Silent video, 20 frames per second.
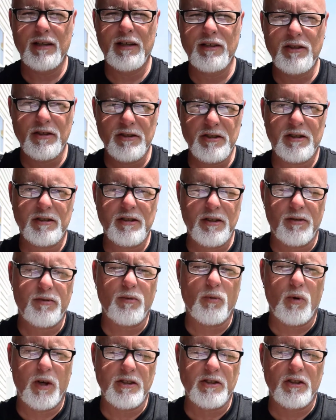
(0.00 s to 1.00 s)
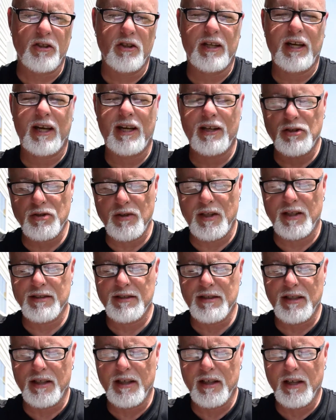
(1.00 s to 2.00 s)
And there's different ways to look at it,
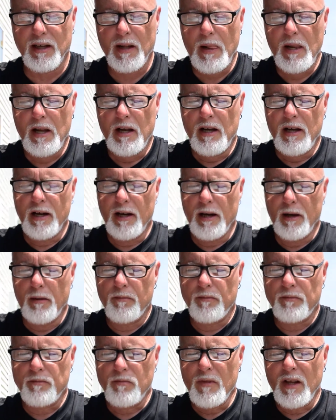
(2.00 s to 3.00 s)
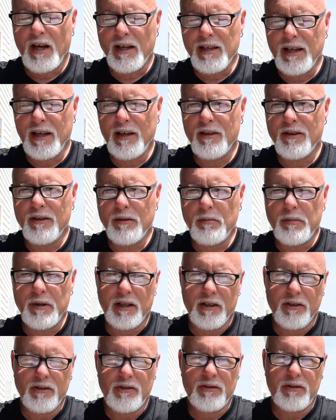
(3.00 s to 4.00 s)
transcending. Um, again, the
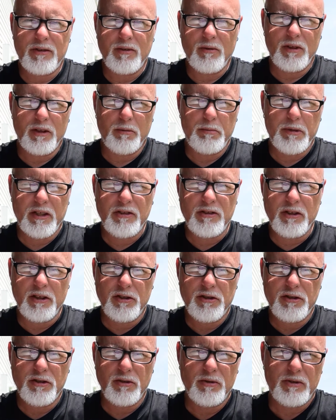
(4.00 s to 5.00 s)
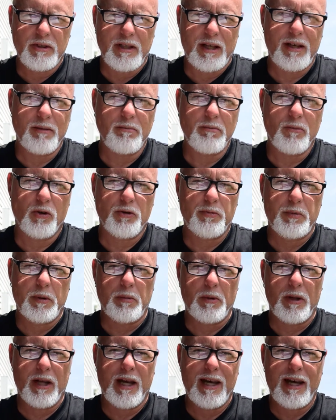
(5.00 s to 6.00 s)
biggest one of the biggest issues that most
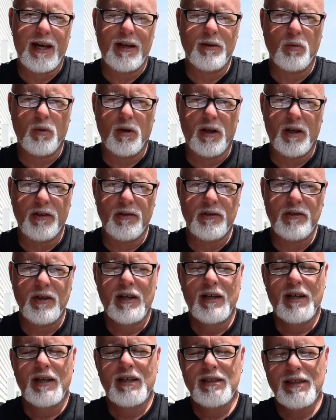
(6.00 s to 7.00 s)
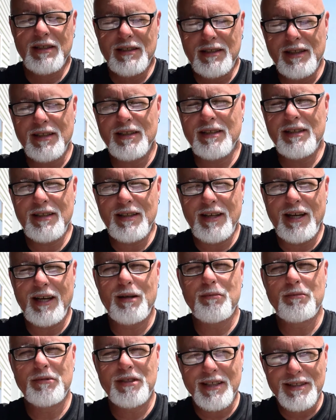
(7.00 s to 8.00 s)
people had was you didn't
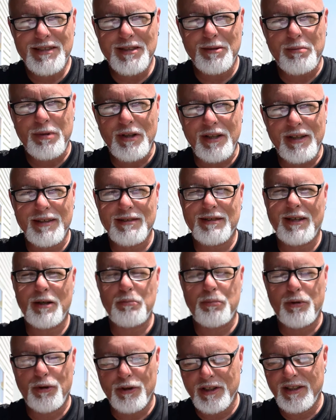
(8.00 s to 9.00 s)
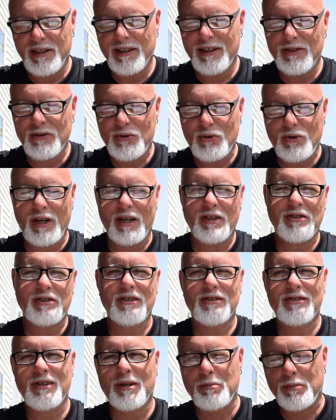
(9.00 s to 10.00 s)
name disciplines. I put it in the
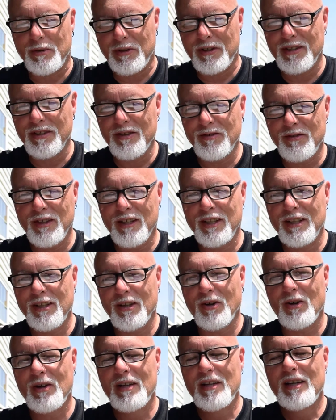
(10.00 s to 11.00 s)
instructions. I put it in the video.